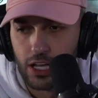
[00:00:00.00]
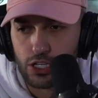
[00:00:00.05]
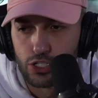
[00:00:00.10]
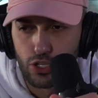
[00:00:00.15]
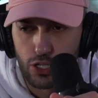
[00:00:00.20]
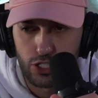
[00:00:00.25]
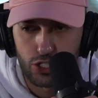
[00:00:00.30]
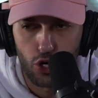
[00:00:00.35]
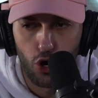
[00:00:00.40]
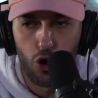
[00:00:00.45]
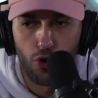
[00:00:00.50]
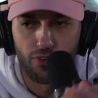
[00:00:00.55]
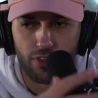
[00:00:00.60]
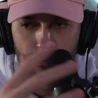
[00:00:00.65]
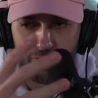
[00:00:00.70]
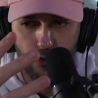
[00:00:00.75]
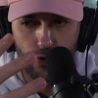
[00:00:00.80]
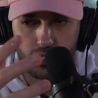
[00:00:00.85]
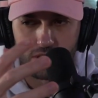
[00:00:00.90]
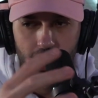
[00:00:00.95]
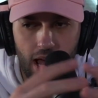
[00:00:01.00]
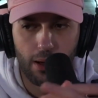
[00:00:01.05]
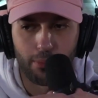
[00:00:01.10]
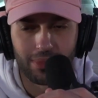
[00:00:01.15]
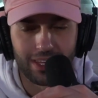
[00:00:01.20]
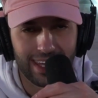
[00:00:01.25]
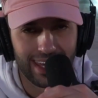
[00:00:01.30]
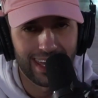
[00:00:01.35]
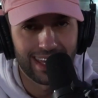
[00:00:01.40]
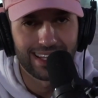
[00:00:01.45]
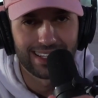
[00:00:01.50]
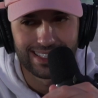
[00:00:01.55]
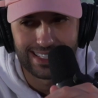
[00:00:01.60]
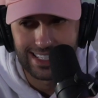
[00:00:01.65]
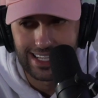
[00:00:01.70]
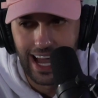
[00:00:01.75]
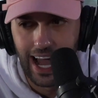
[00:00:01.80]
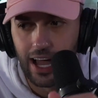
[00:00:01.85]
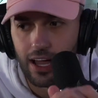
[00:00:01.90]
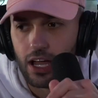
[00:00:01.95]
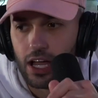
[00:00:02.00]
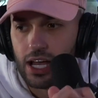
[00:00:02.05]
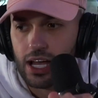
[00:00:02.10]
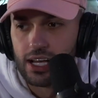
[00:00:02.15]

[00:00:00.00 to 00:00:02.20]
So let's go over the first album, King, T.I.